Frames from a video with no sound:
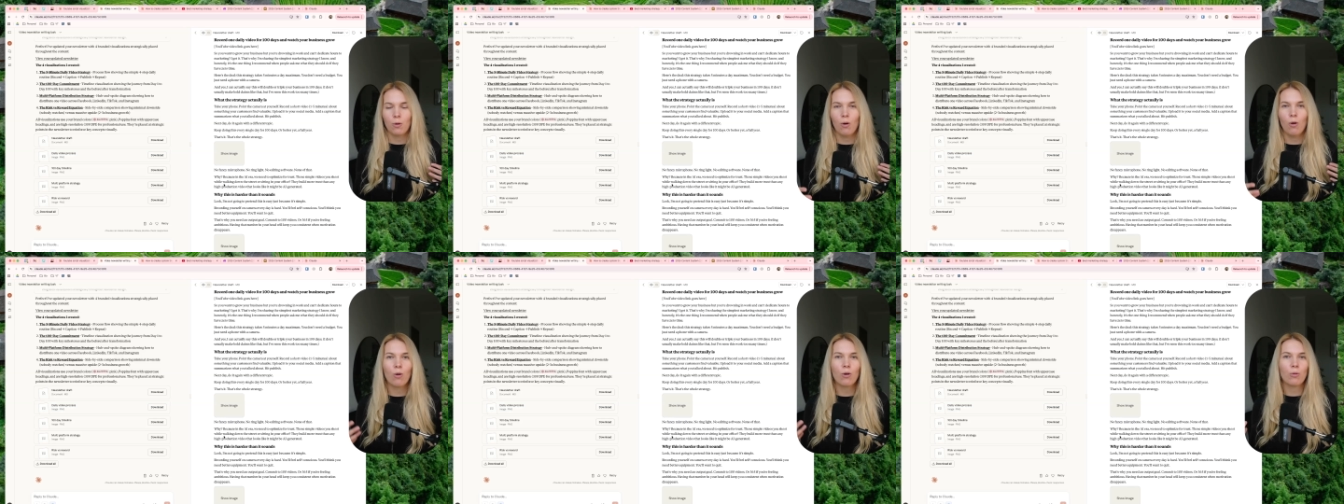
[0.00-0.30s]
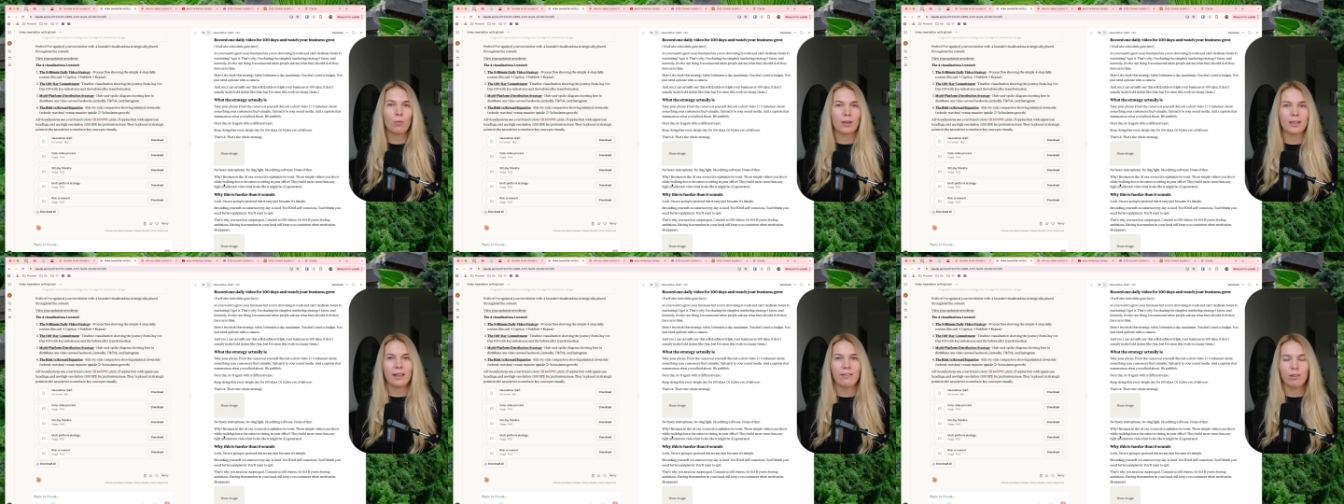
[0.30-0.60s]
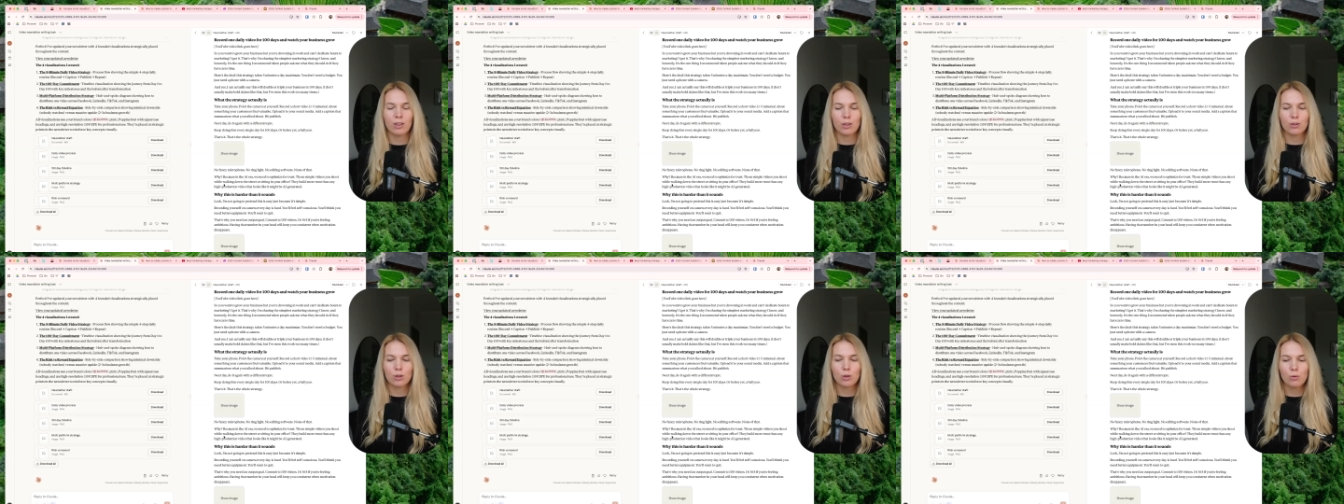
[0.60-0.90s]
or
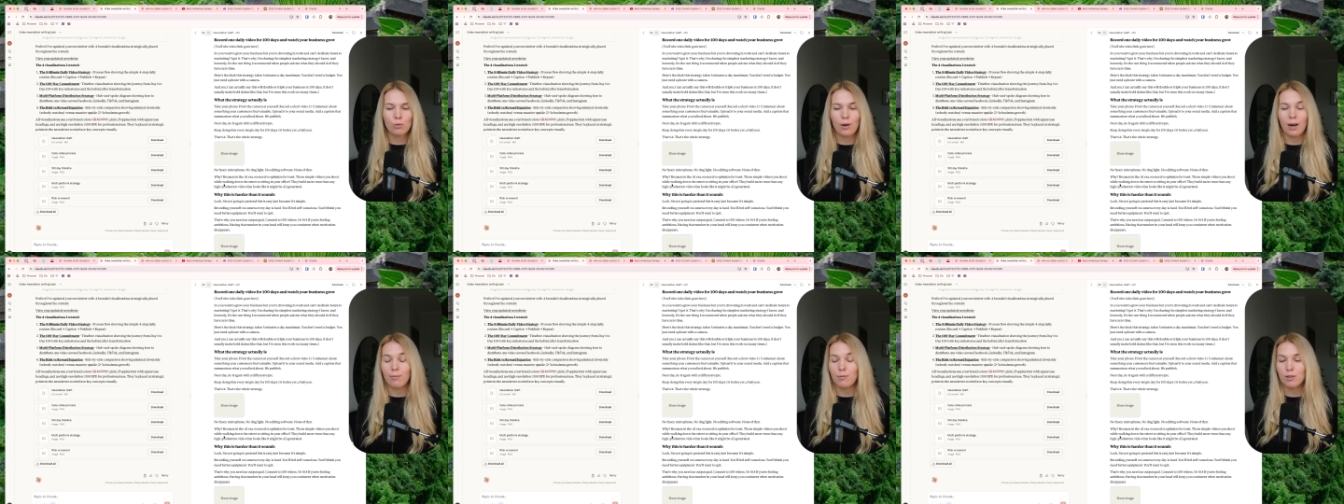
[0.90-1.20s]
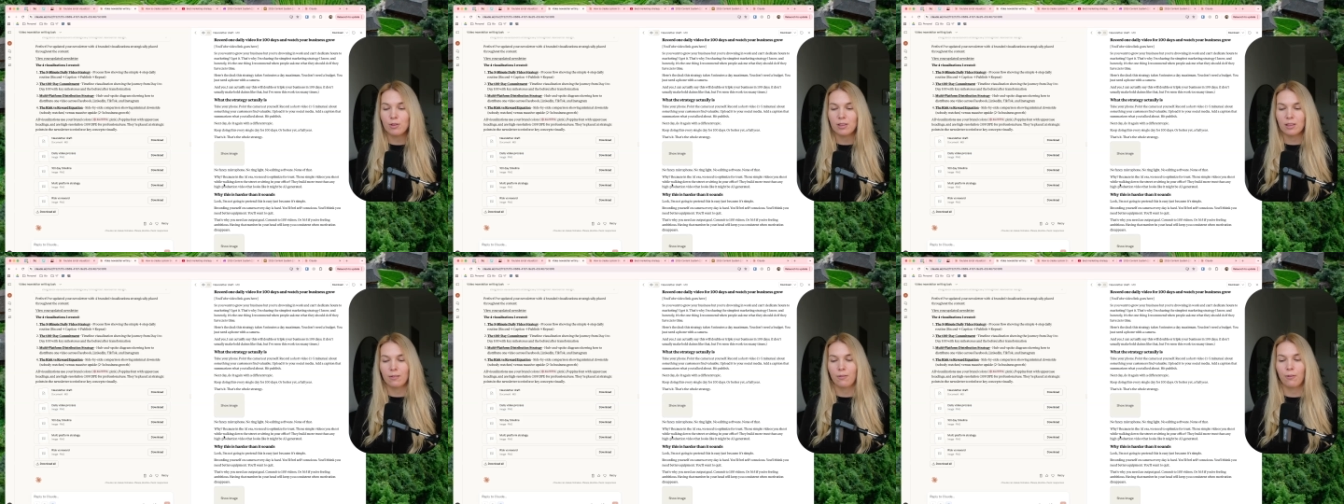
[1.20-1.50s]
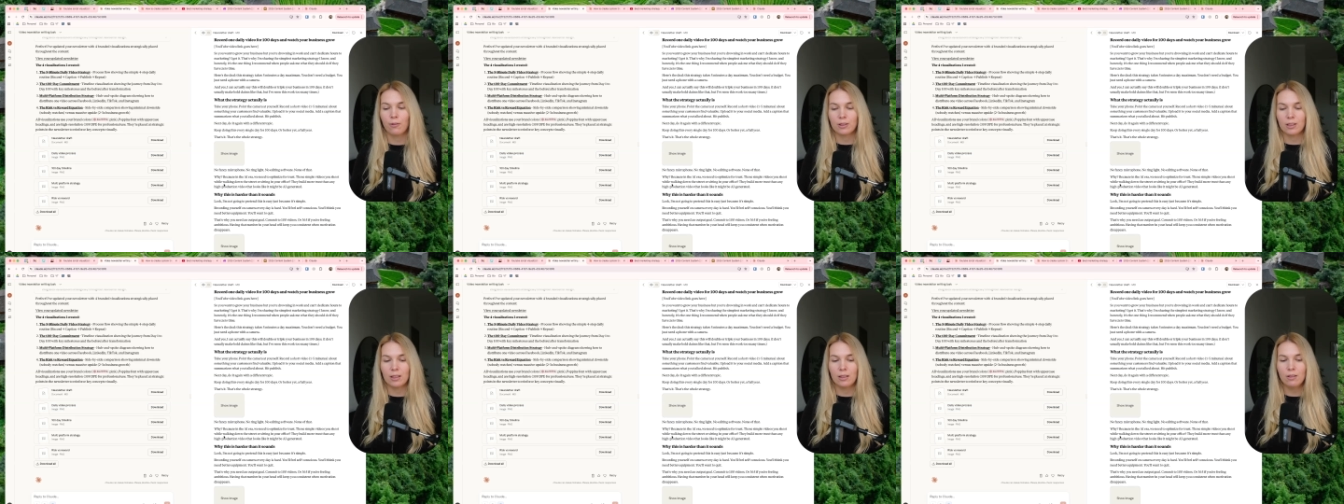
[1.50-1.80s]
whatever tool I'm using
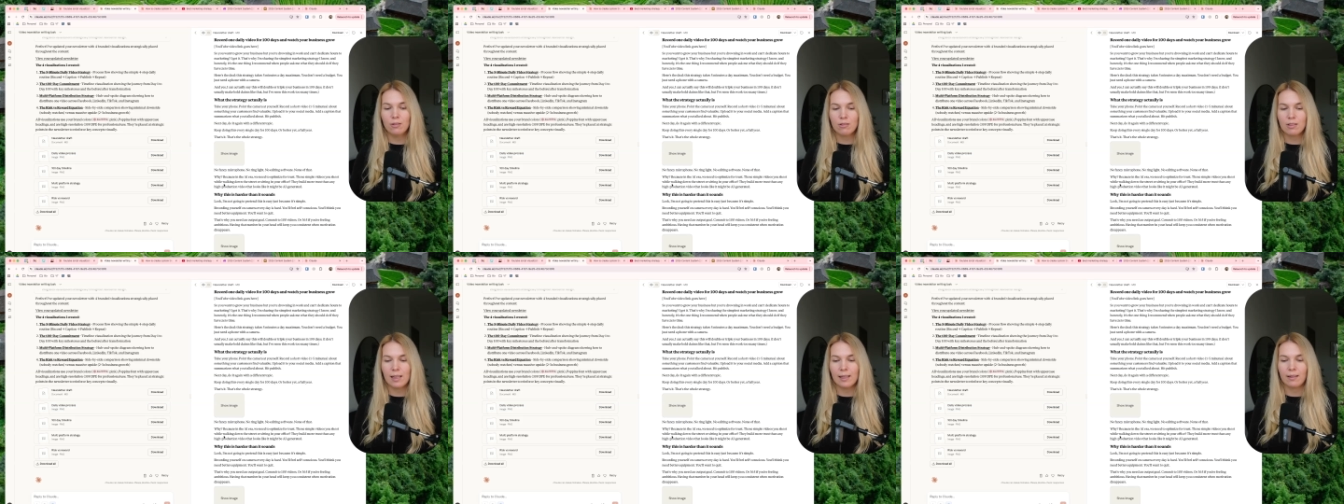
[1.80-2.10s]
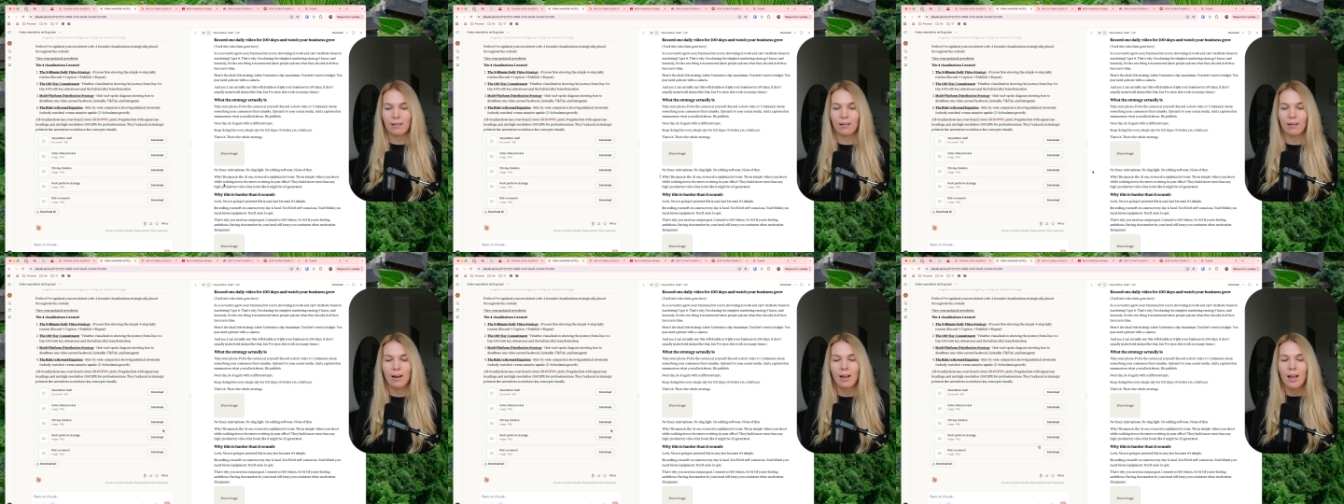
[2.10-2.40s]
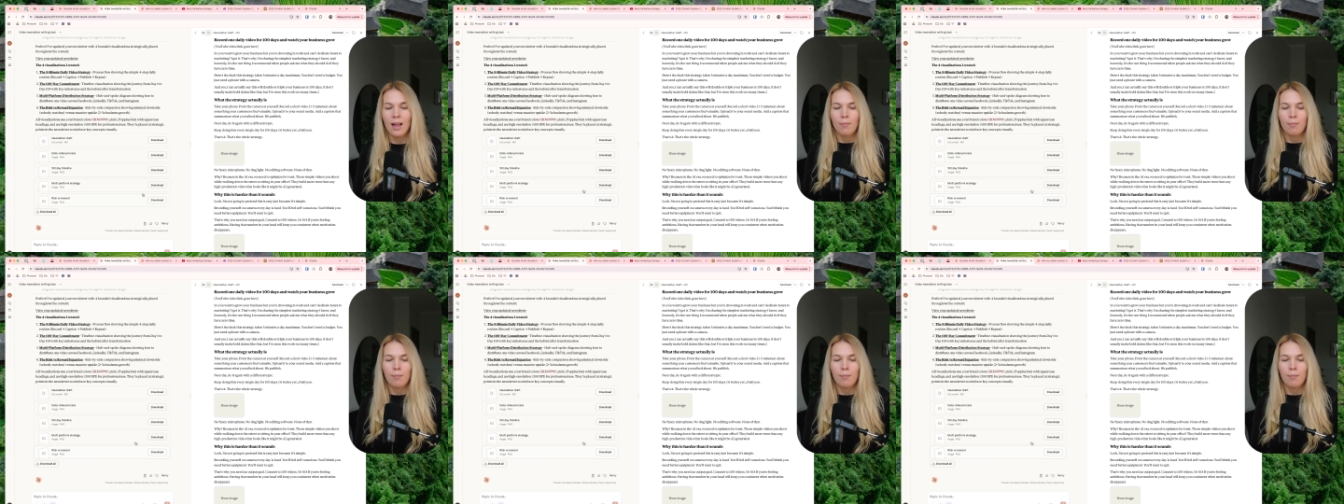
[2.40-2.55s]
for the newsletter.